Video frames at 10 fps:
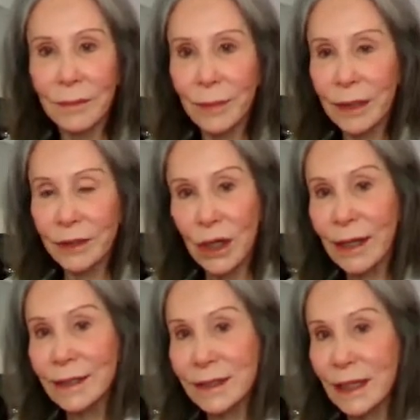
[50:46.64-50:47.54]
maybe a
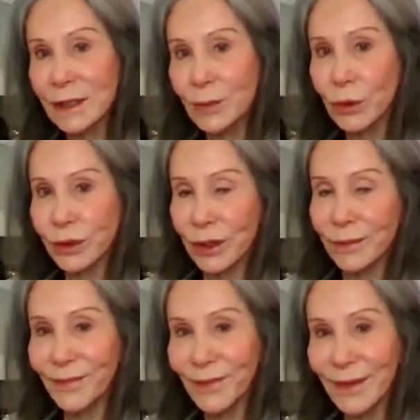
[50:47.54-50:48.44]
giant sized
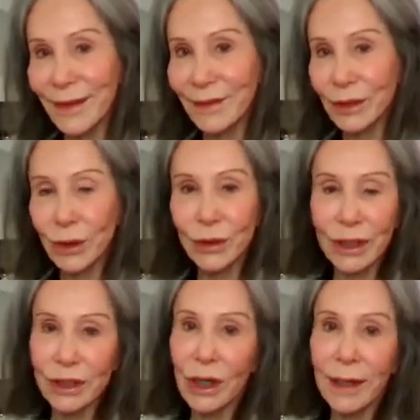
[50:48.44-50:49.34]
portion, even though you
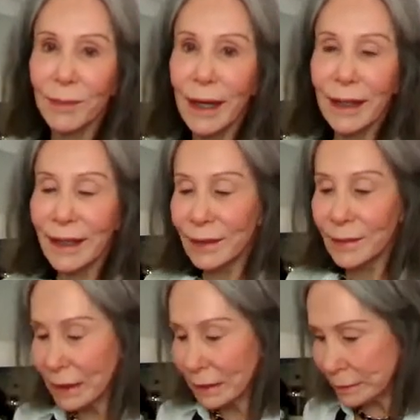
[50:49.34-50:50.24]
can doggy bag it.
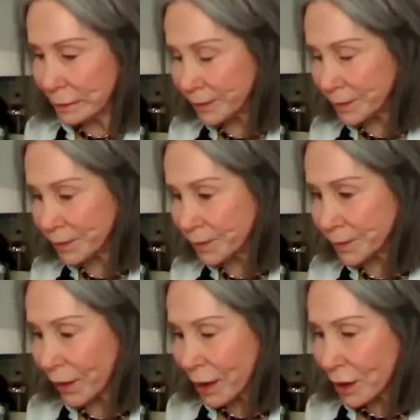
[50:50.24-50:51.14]

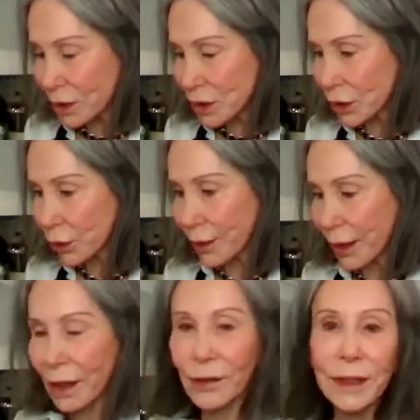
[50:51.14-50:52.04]
So
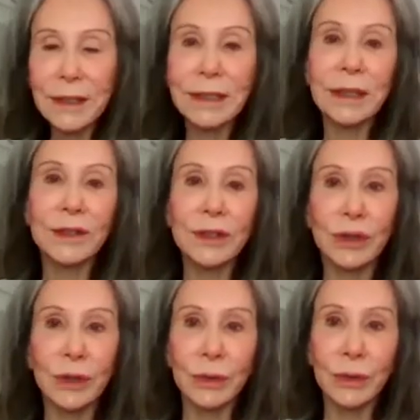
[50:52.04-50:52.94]
the healthiest thing to
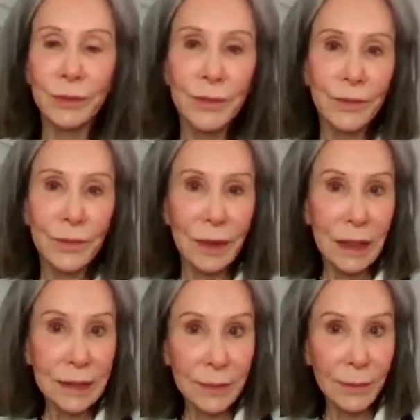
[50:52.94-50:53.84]
do
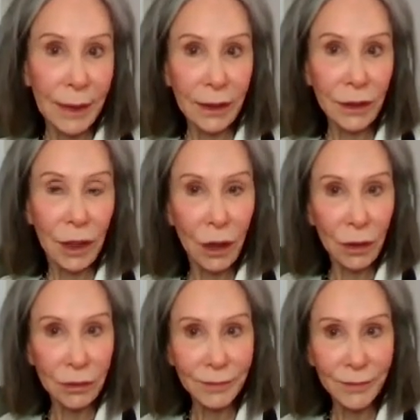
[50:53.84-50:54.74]
is to make your
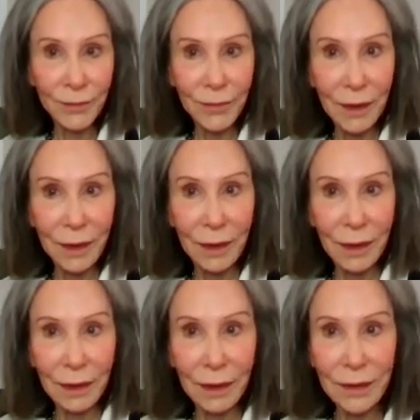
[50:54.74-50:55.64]
own.
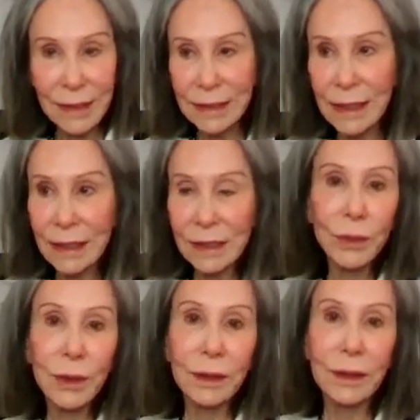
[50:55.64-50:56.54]
And these days
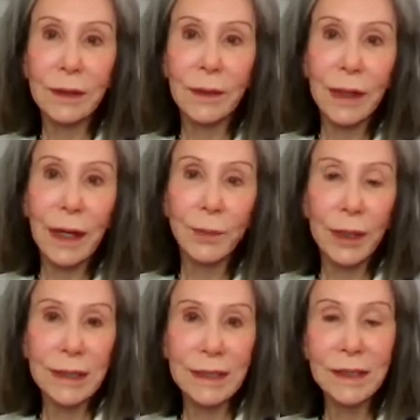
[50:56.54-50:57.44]
with high
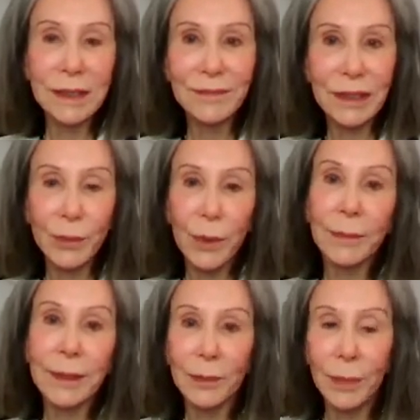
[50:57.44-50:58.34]
prices, that's
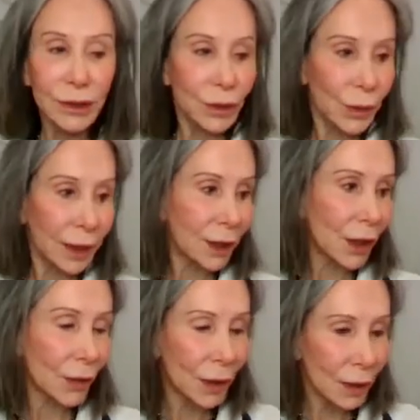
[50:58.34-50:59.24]
probably the budget way to
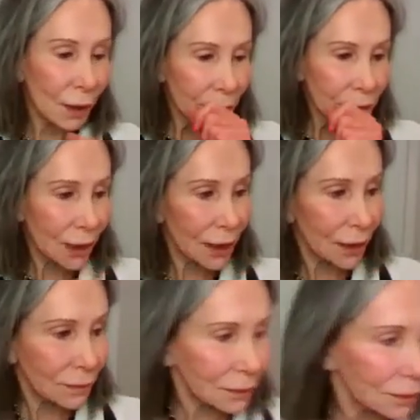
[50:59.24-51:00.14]
go. Let's get a